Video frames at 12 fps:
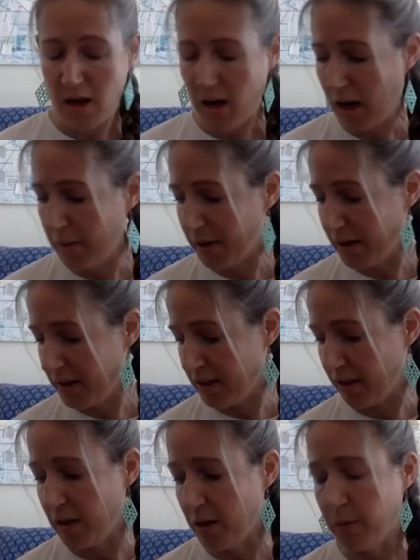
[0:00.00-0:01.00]
I'm going to
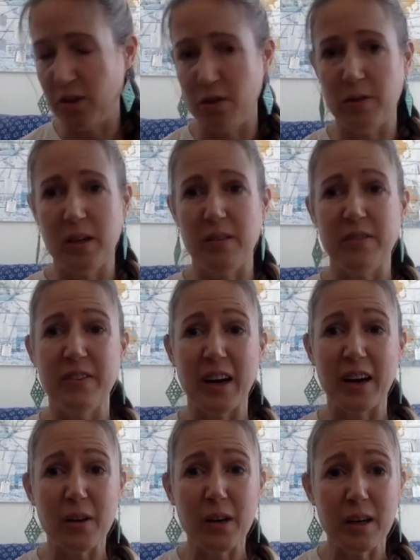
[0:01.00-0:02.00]
tell you what you need
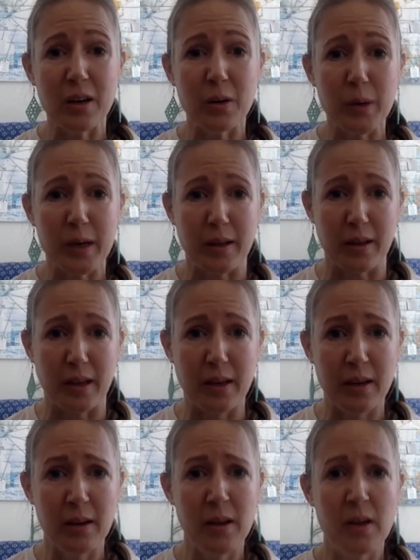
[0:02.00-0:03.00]
very quickly